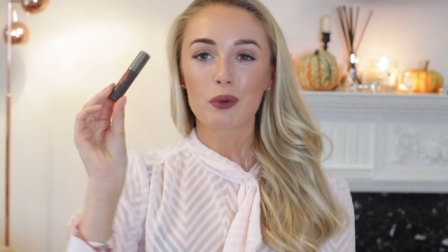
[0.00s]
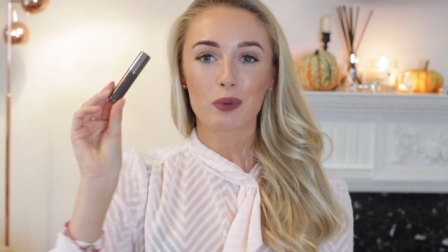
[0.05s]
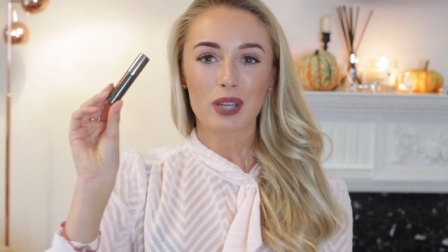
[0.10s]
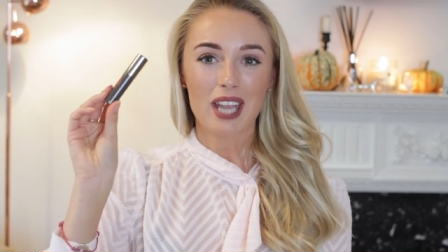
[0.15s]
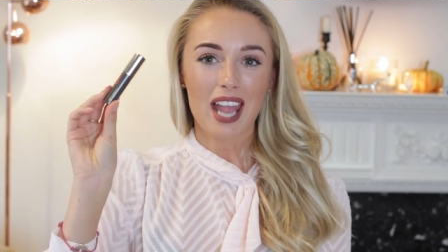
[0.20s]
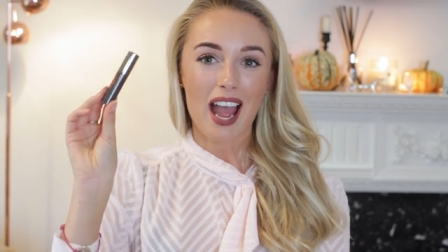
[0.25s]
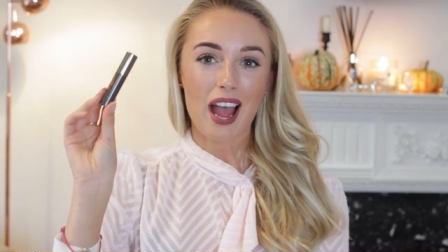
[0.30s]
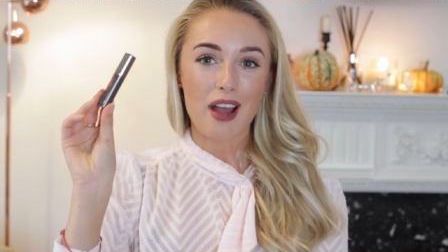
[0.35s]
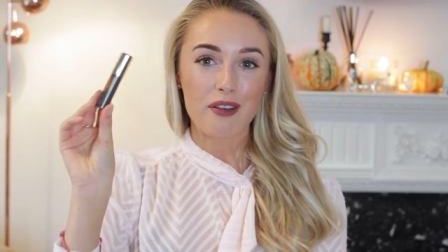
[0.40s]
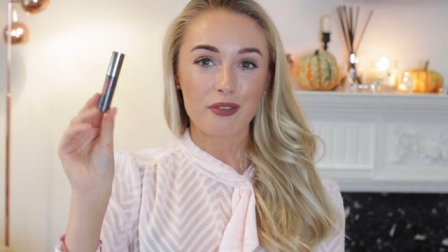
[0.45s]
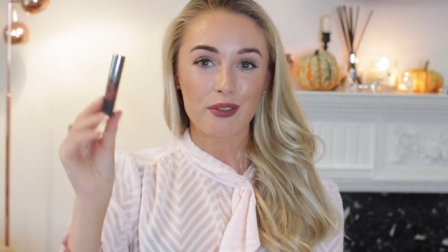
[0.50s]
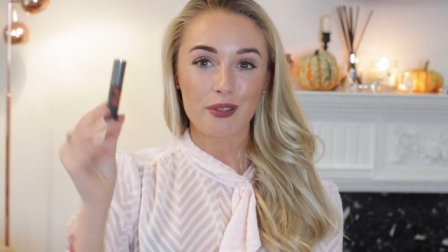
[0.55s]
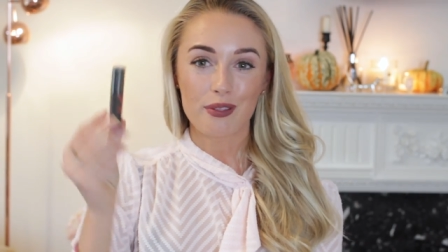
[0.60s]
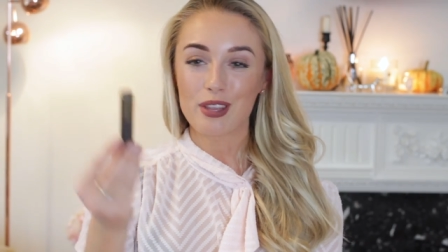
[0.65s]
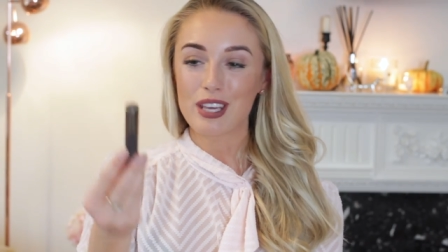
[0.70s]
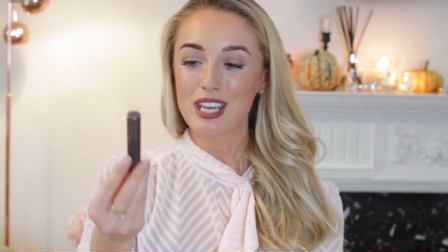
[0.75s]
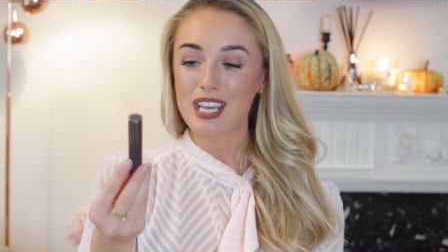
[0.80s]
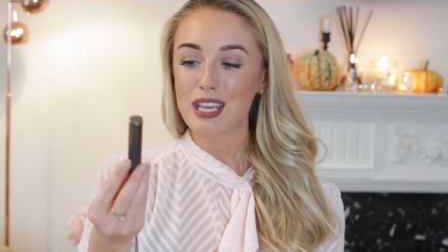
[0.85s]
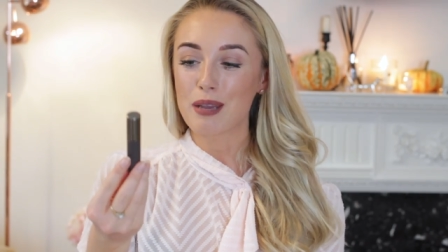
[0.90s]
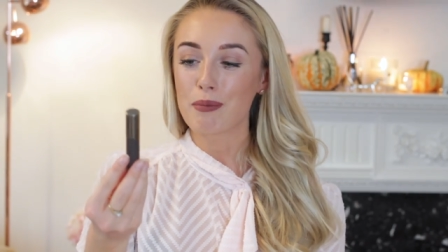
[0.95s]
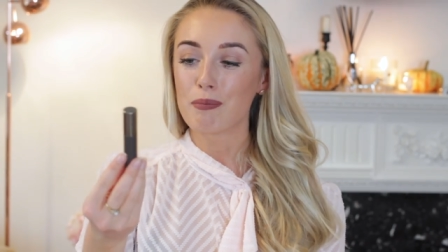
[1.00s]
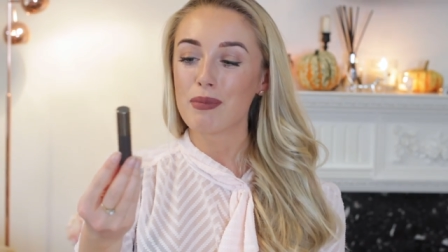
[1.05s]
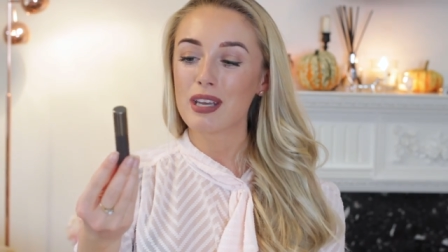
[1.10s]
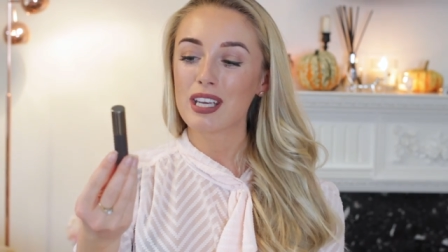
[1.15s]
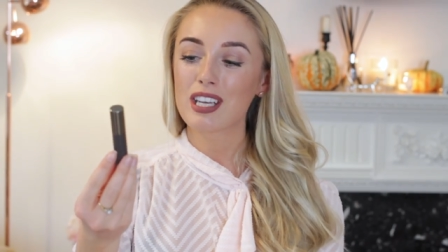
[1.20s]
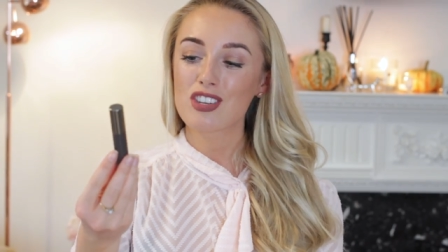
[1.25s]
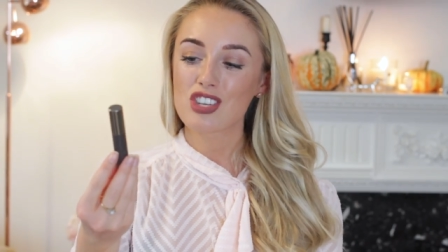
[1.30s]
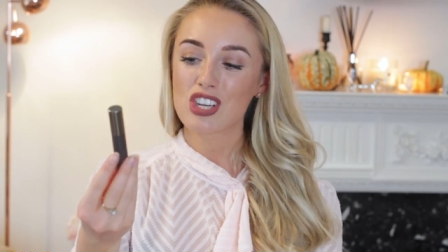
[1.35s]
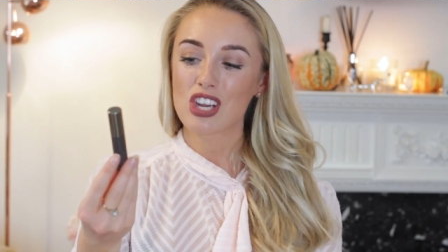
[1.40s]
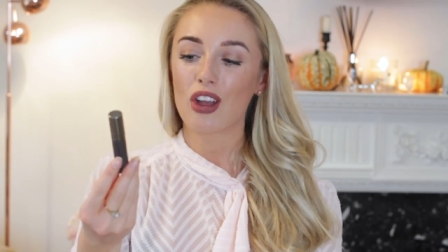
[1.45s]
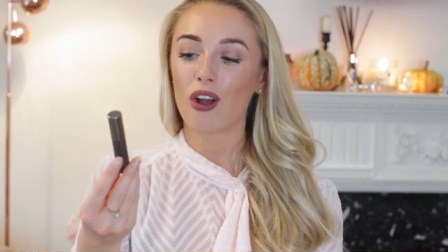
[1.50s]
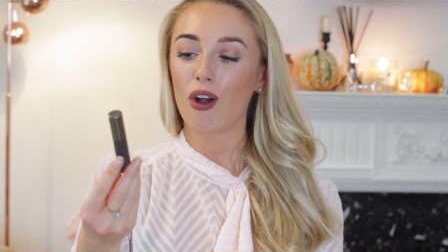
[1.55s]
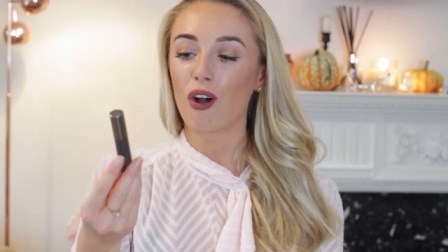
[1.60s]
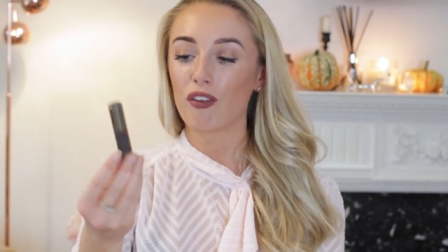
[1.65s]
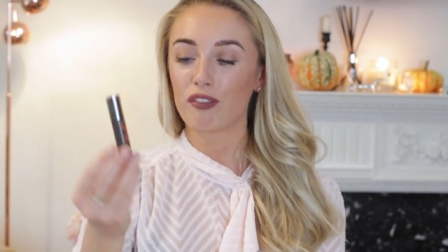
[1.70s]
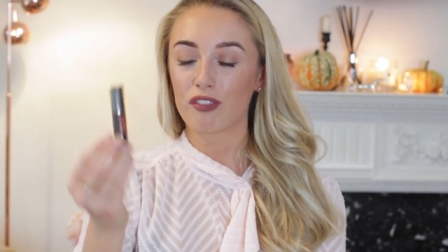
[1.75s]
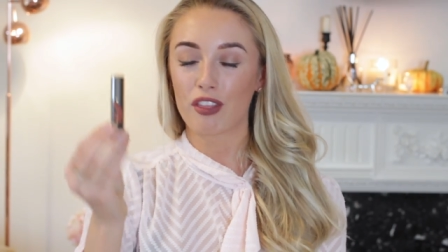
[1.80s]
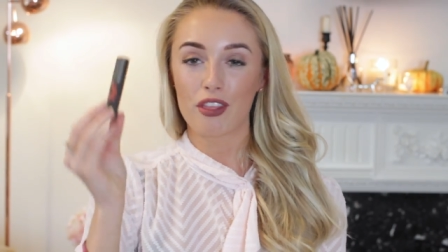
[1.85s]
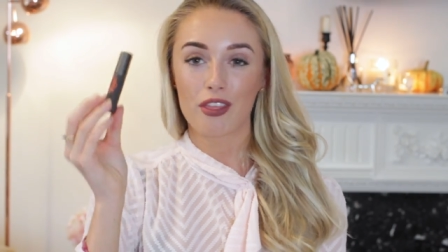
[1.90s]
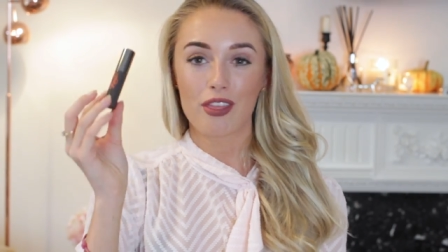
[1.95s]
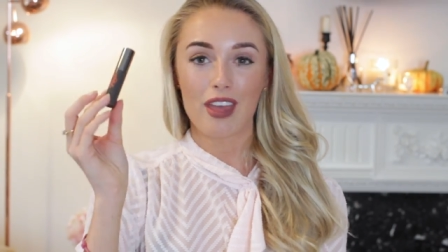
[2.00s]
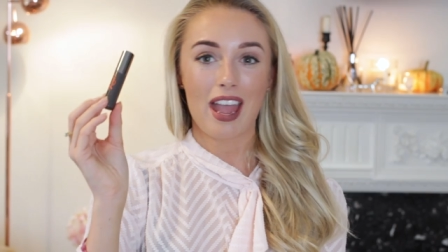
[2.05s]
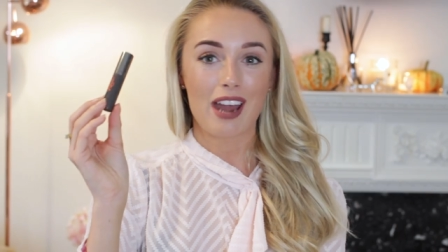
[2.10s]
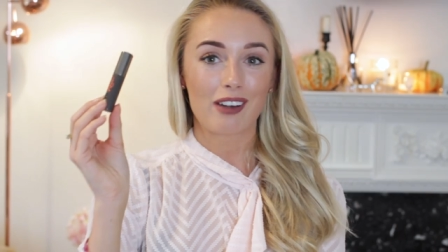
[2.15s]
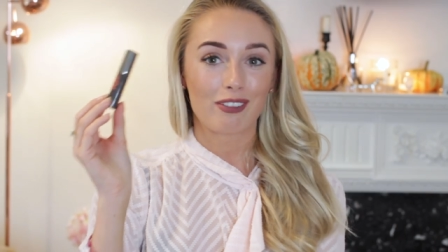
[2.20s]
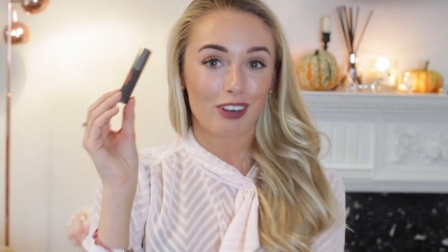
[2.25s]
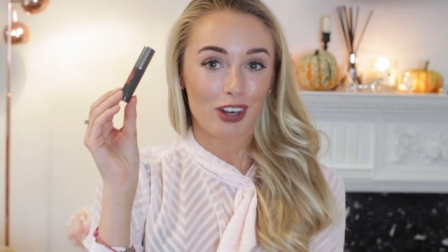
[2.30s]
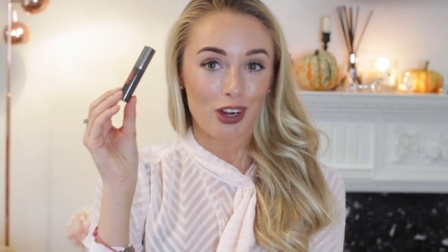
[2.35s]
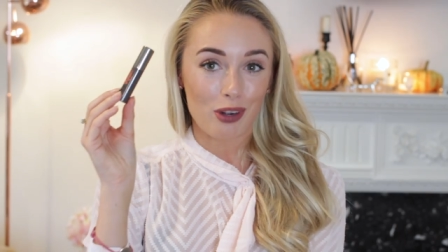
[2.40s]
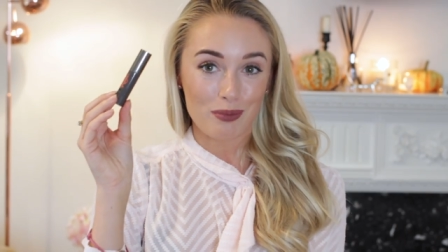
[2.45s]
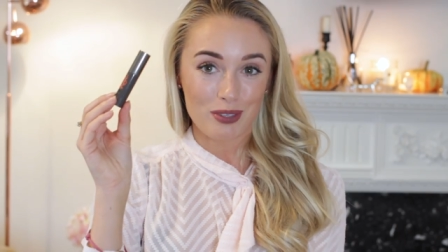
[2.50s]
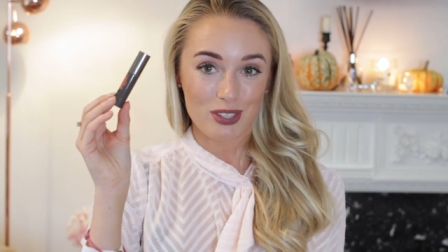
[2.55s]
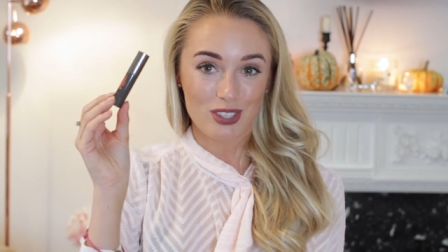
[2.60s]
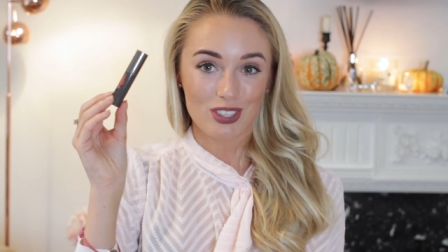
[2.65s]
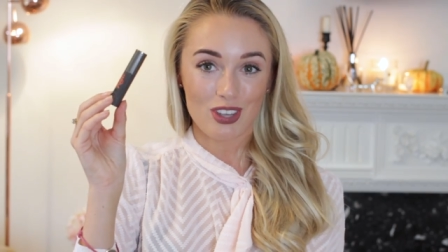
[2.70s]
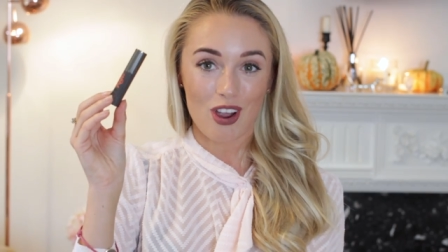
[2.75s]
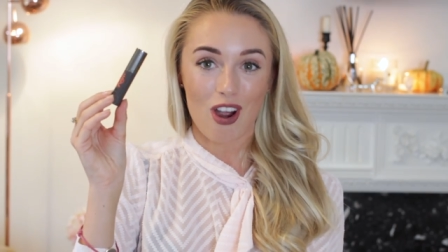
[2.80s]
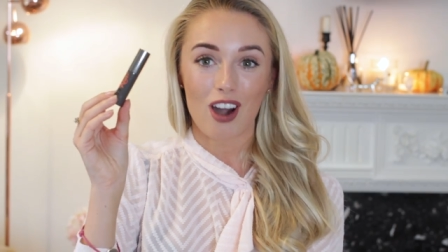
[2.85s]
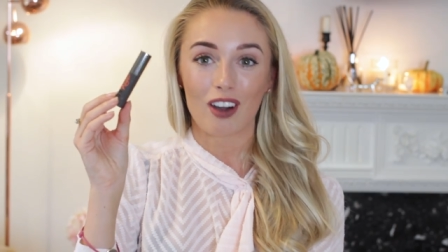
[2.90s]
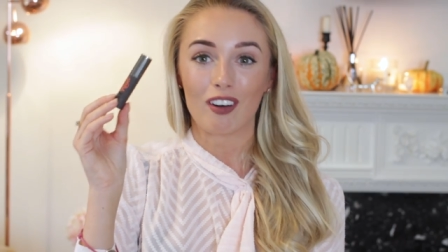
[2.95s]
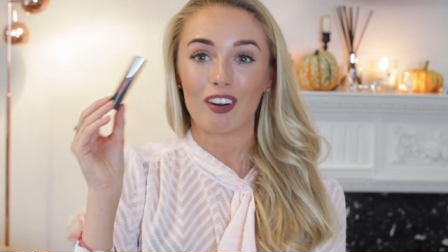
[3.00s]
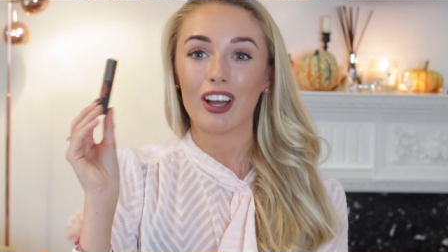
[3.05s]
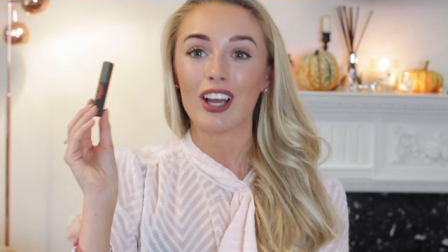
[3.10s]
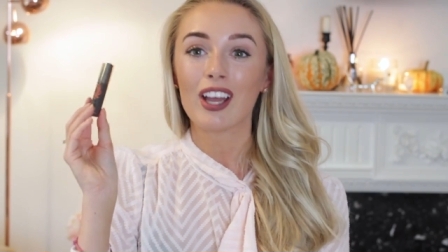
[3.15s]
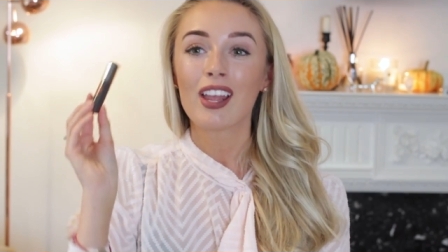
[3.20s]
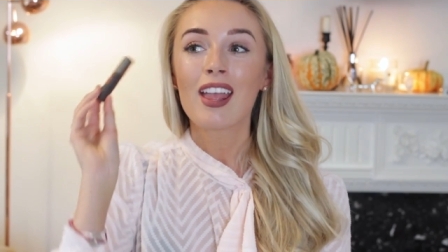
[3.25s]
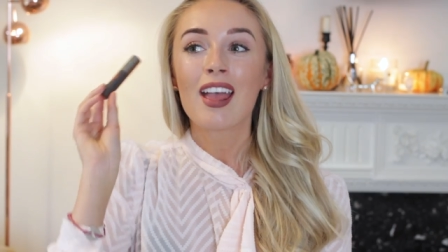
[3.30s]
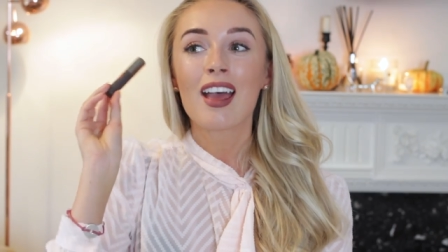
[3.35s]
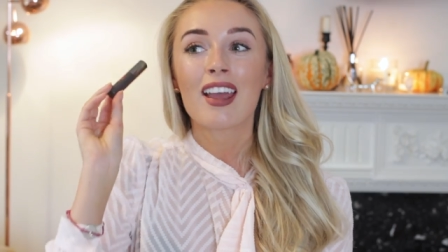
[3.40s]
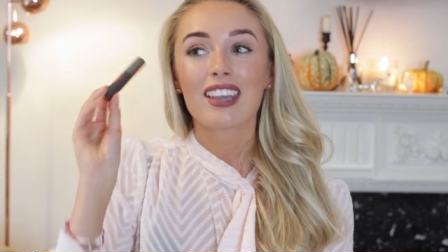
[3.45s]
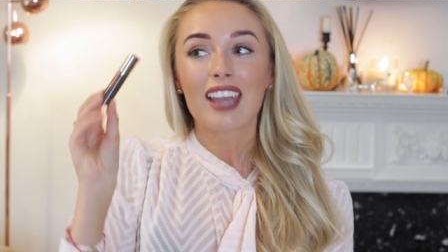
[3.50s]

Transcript: we have the miniature of the They're Real mascara.